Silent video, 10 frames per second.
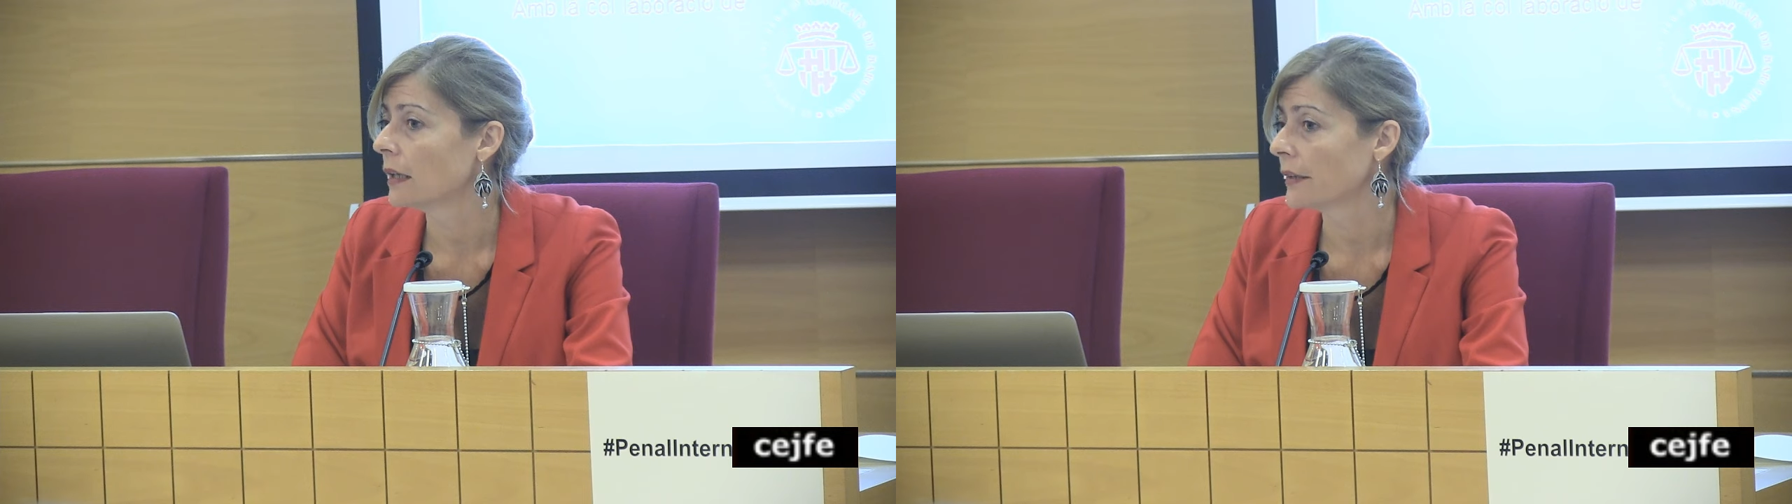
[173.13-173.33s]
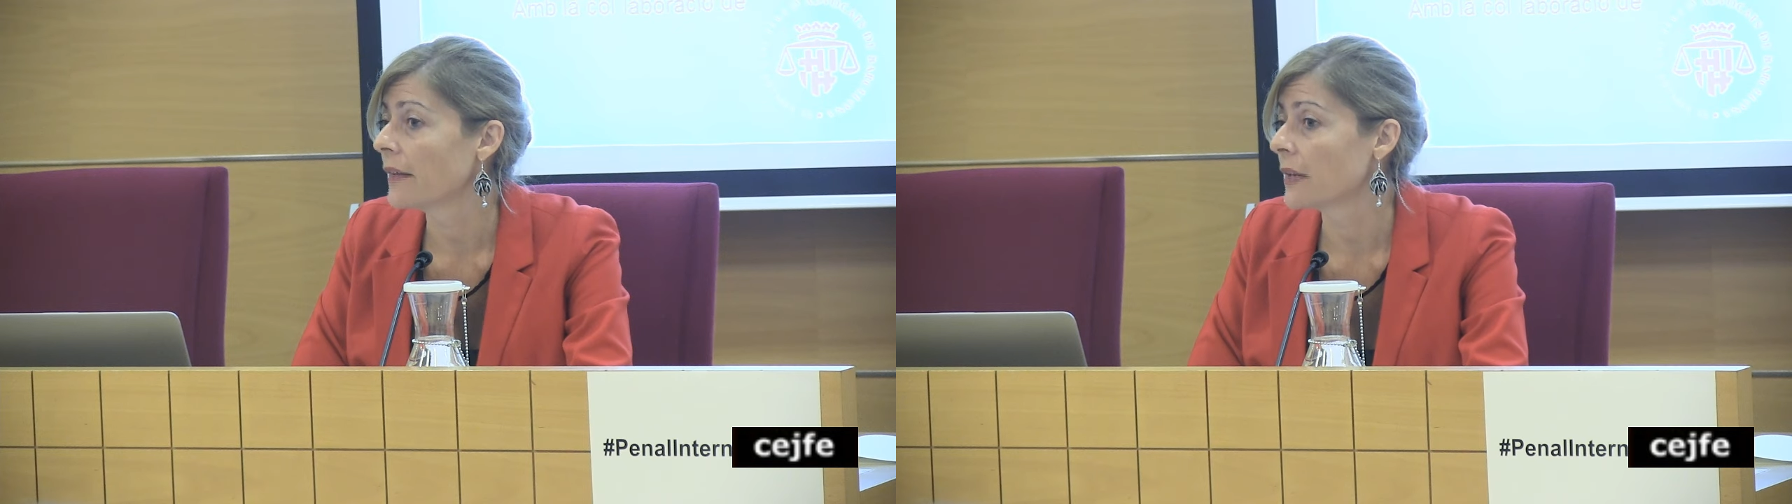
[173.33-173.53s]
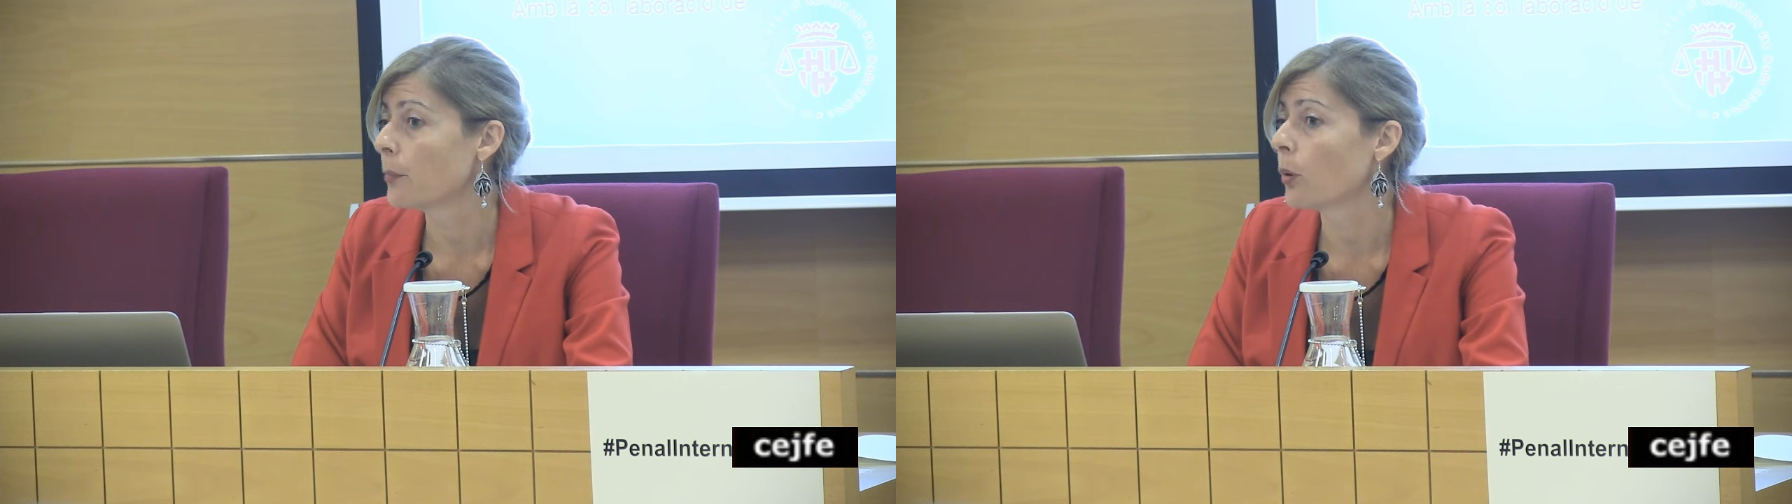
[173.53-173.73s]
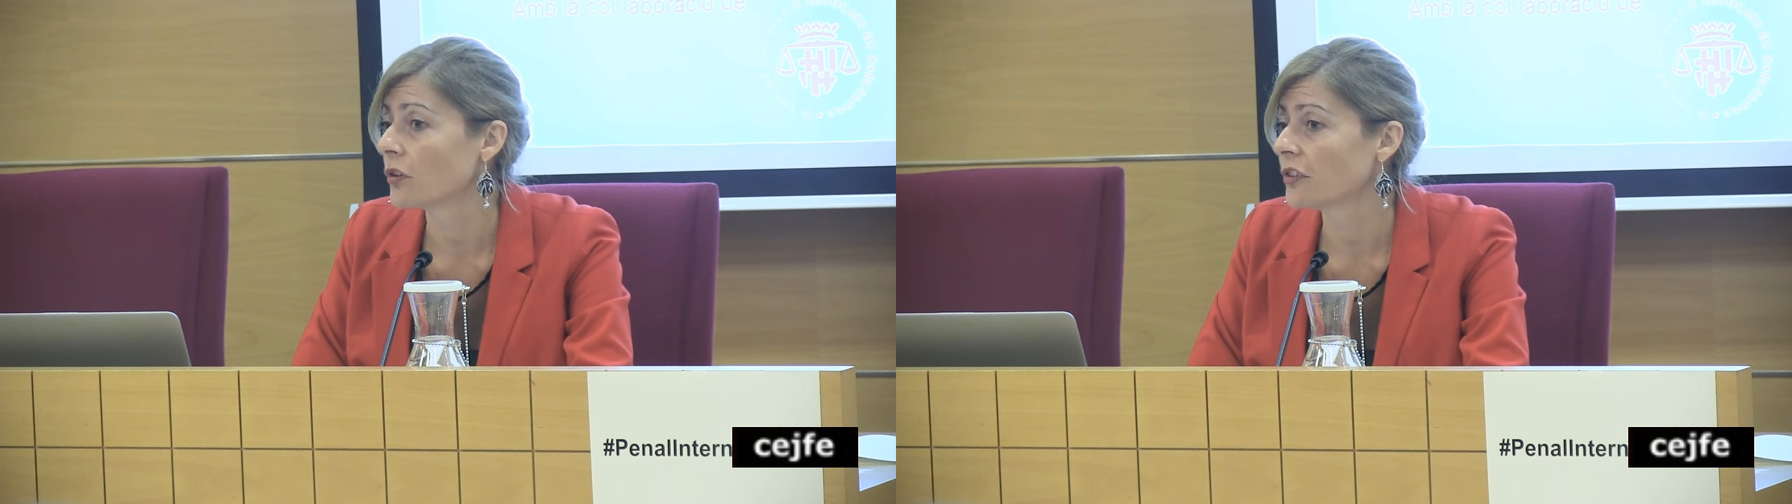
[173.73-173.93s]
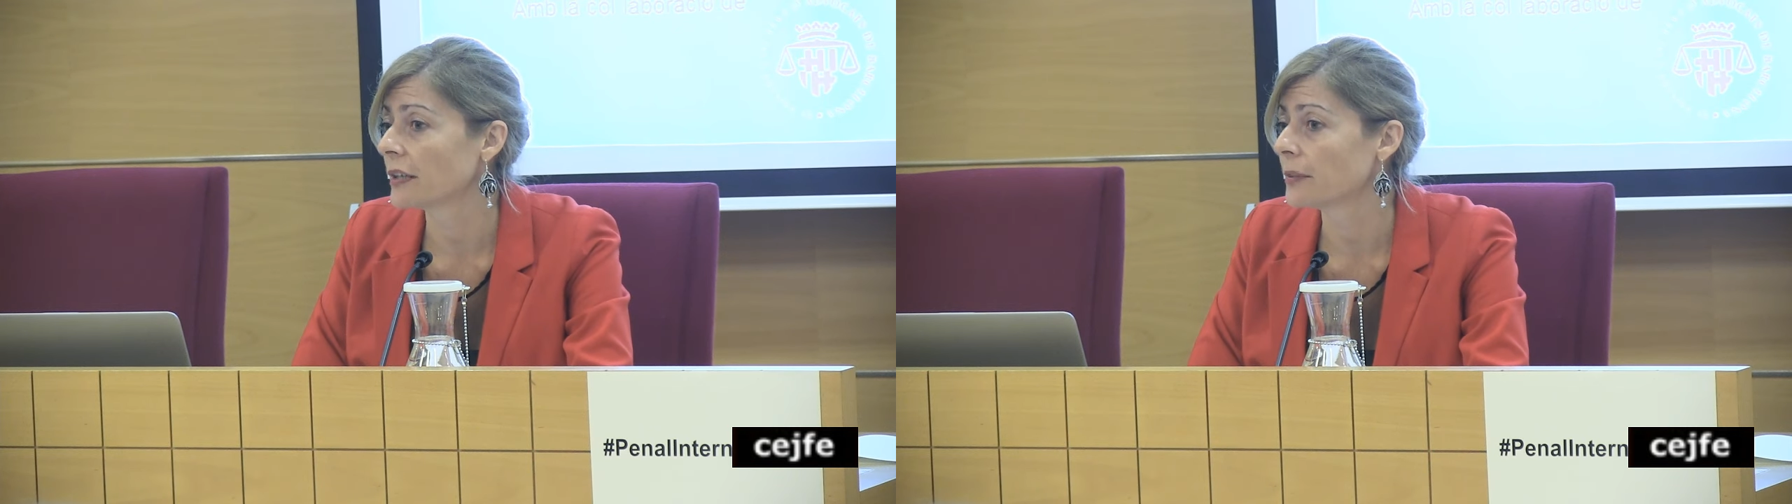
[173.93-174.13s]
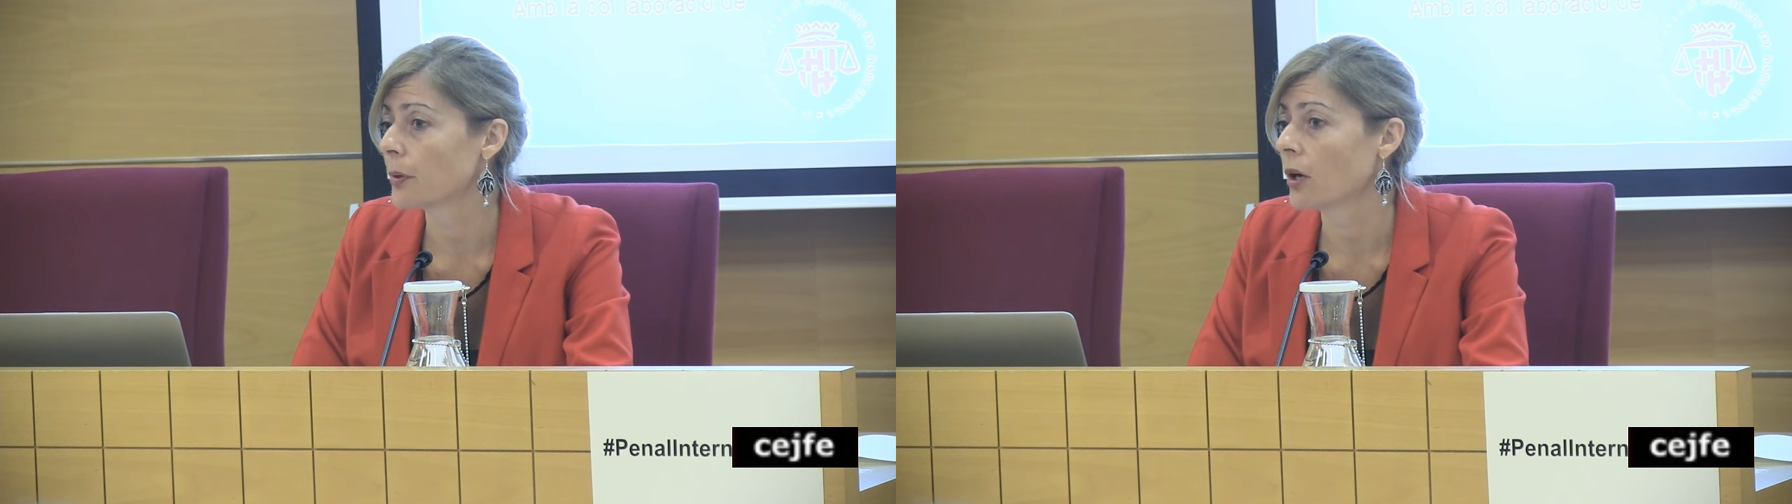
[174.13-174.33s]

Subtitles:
another important